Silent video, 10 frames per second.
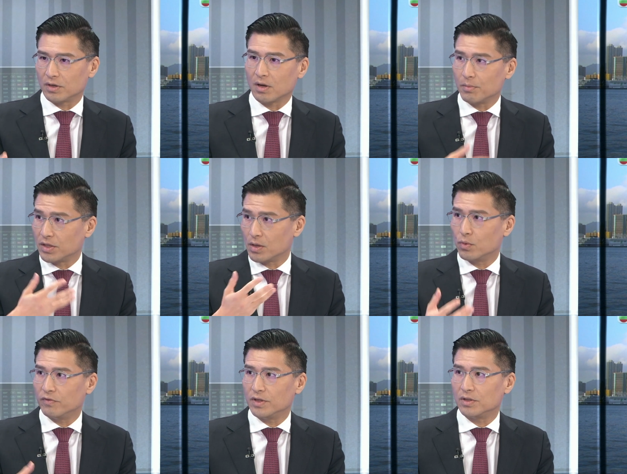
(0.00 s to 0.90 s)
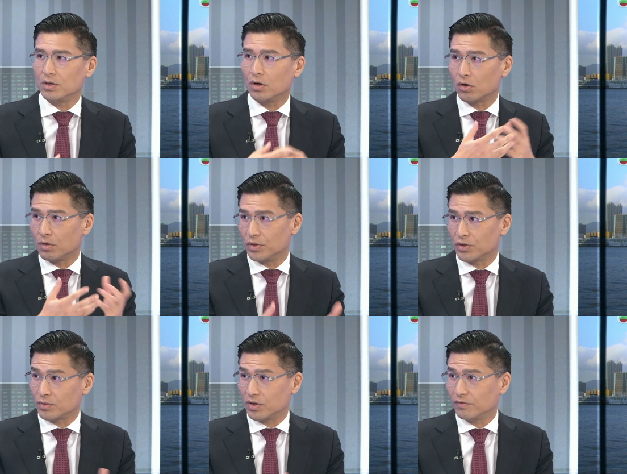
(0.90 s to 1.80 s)
committee within the Hong Kong
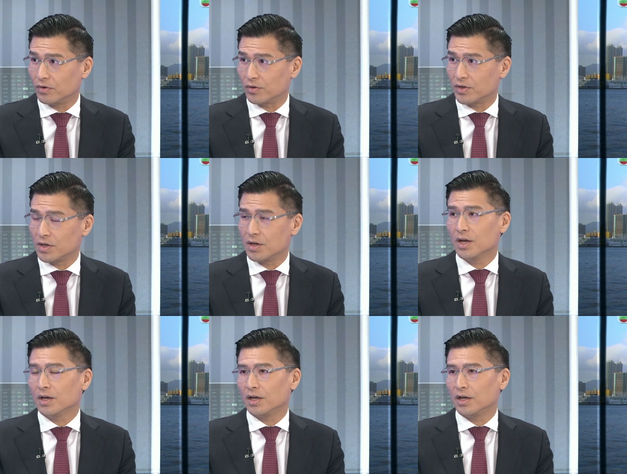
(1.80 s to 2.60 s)
Monetary Authority,